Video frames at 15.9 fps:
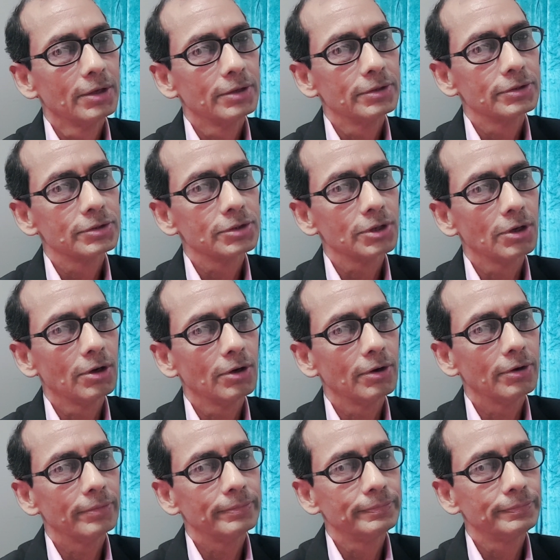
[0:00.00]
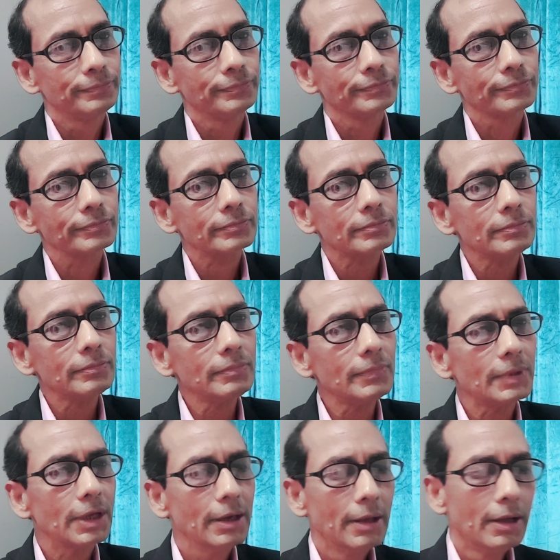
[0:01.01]
So
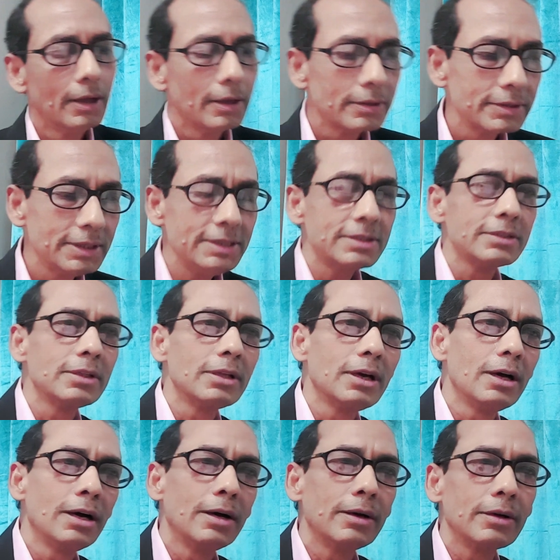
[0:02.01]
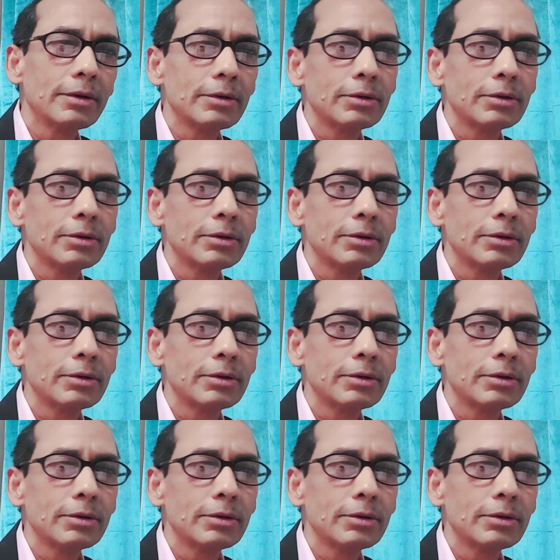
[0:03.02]
these are the